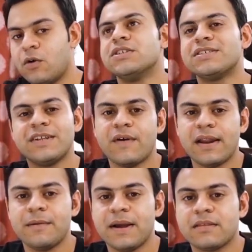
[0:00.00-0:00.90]
just
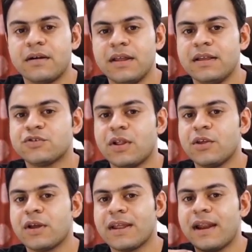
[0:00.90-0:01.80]
divided by 30, so that
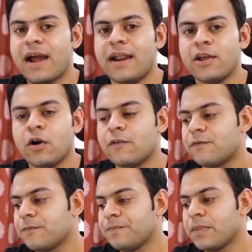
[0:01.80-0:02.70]
you can get an idea of